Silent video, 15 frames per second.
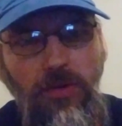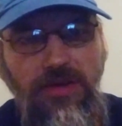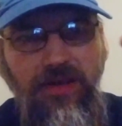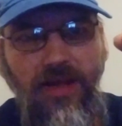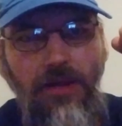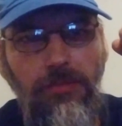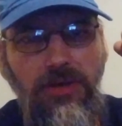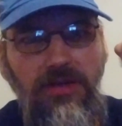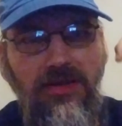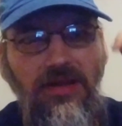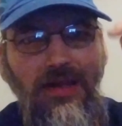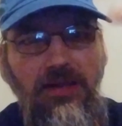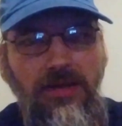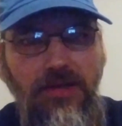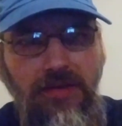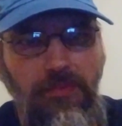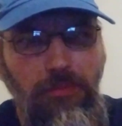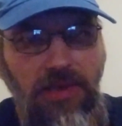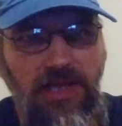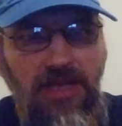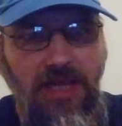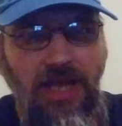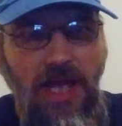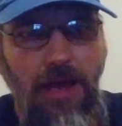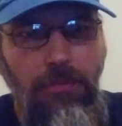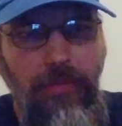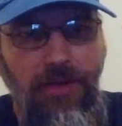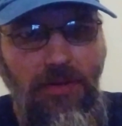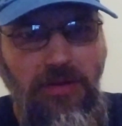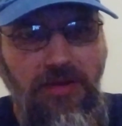Sabres, let's beat the
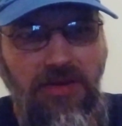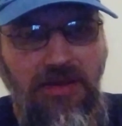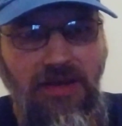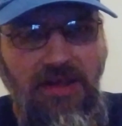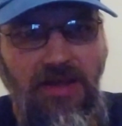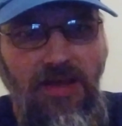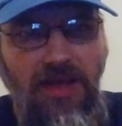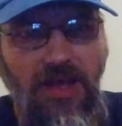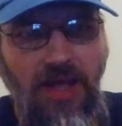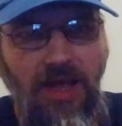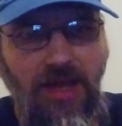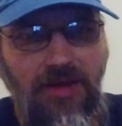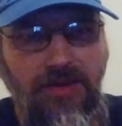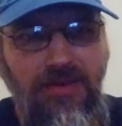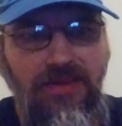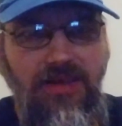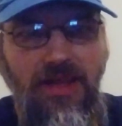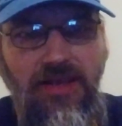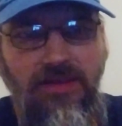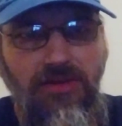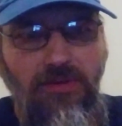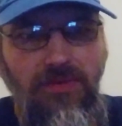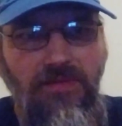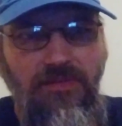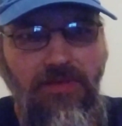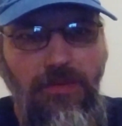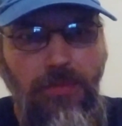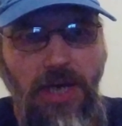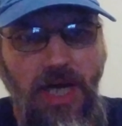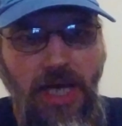Capitals, and stay tuned for
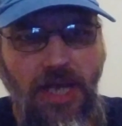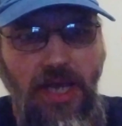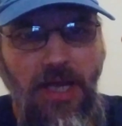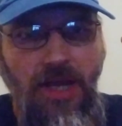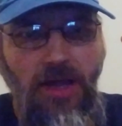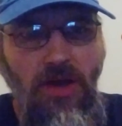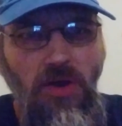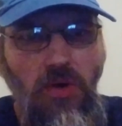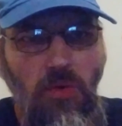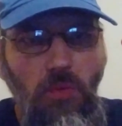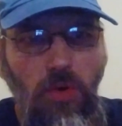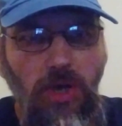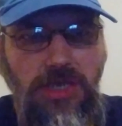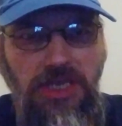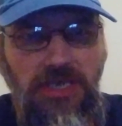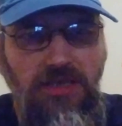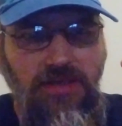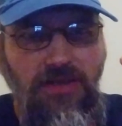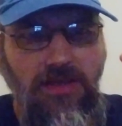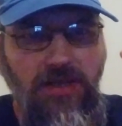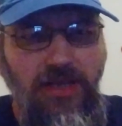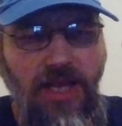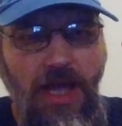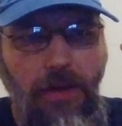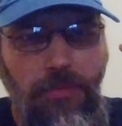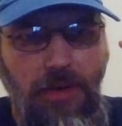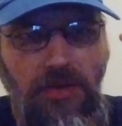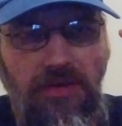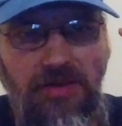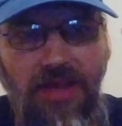my Washington
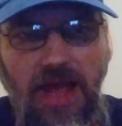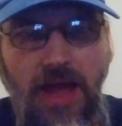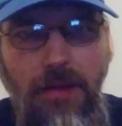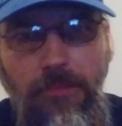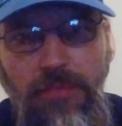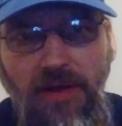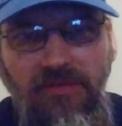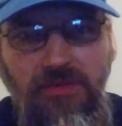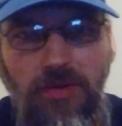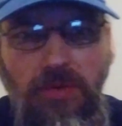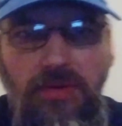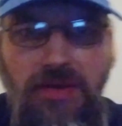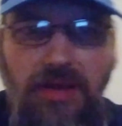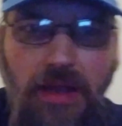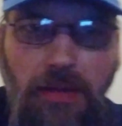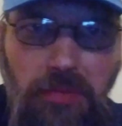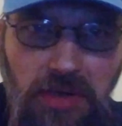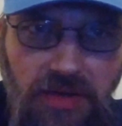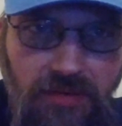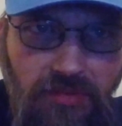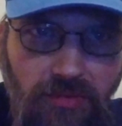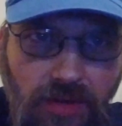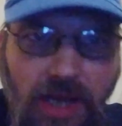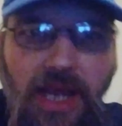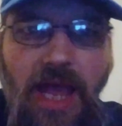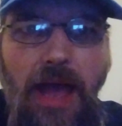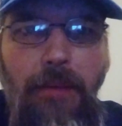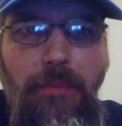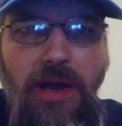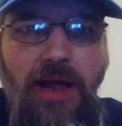Capitals at Buffalo Sabres
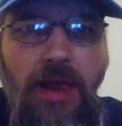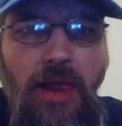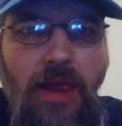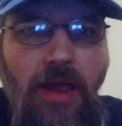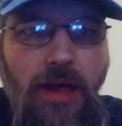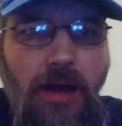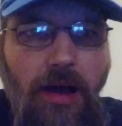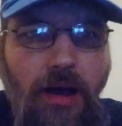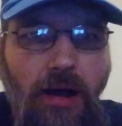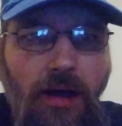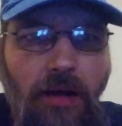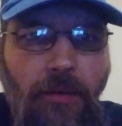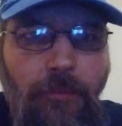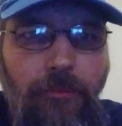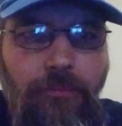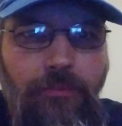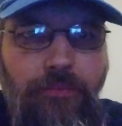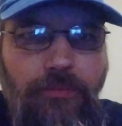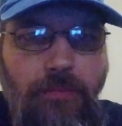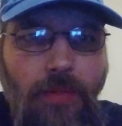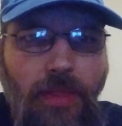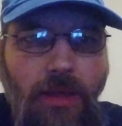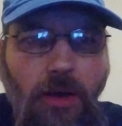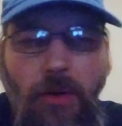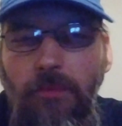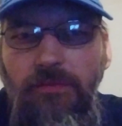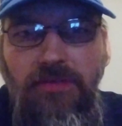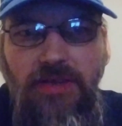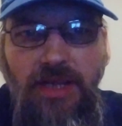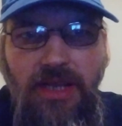recap. Um,
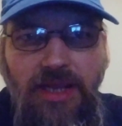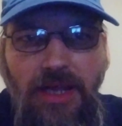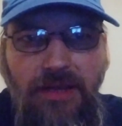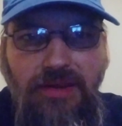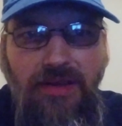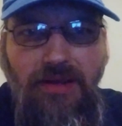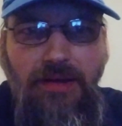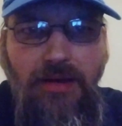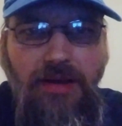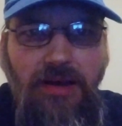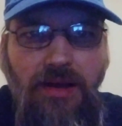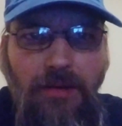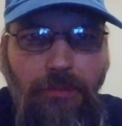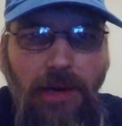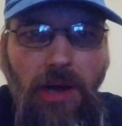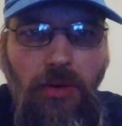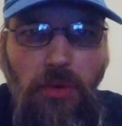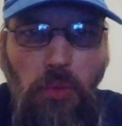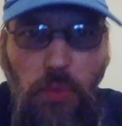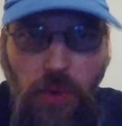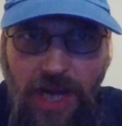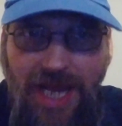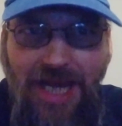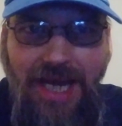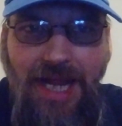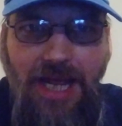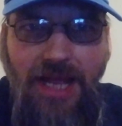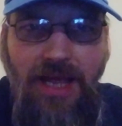hopefully, that's uh, about a win